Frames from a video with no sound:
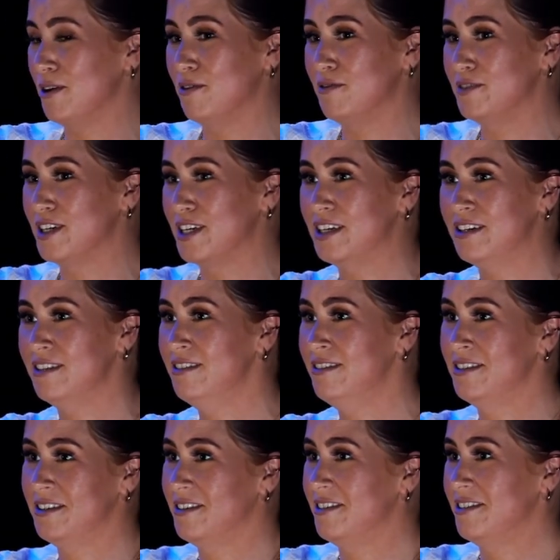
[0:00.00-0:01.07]
loved it. And
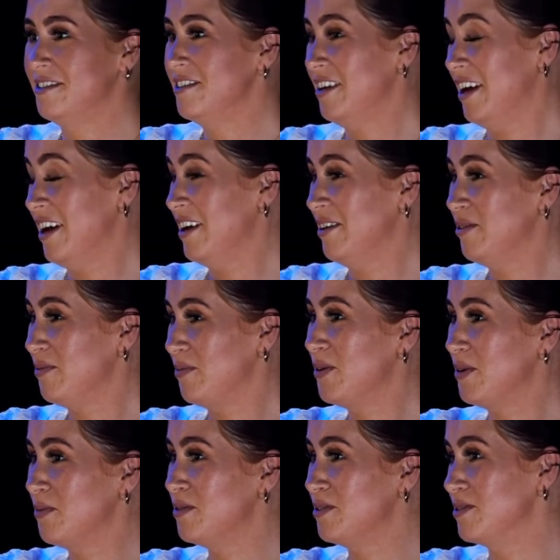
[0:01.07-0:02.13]
yeah,
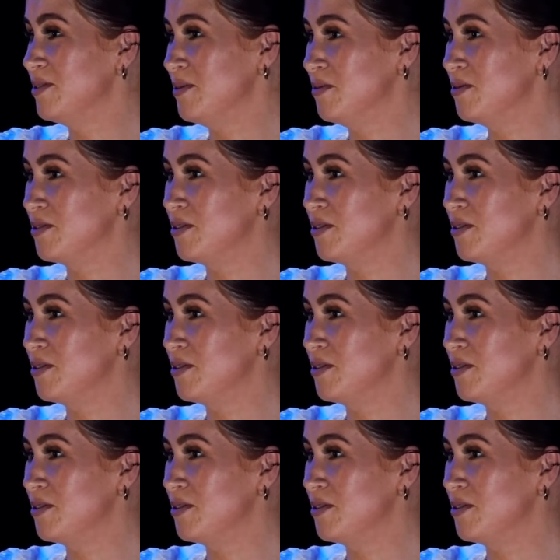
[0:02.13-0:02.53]
it was good